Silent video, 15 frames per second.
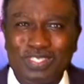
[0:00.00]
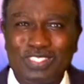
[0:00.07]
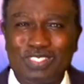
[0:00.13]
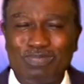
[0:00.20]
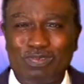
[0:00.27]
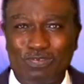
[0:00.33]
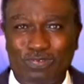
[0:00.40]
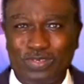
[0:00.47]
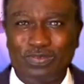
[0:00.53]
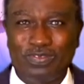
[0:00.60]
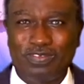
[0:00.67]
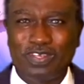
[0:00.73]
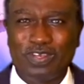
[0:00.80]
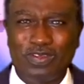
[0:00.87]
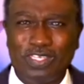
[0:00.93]
to be filled
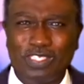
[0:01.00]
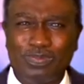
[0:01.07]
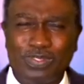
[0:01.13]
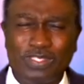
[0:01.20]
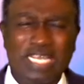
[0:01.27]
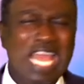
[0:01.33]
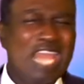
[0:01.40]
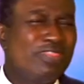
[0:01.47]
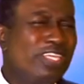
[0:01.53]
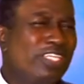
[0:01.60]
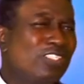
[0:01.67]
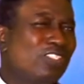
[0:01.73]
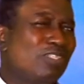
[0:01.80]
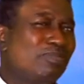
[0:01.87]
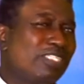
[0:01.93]
with the Holy Spirit. I think
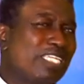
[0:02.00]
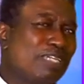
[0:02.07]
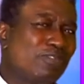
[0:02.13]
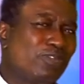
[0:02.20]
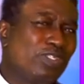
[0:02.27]
sometimes